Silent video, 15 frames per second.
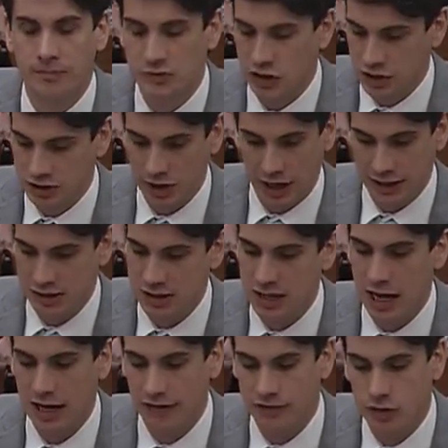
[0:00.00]
Just like
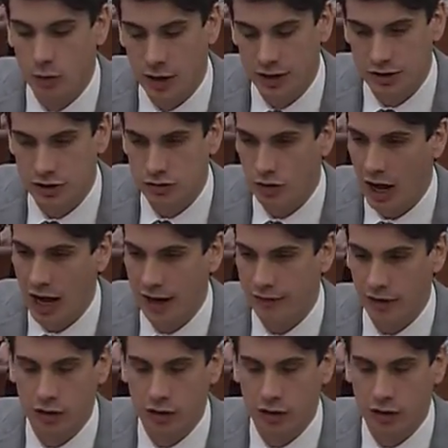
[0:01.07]
today, if you wanted to drive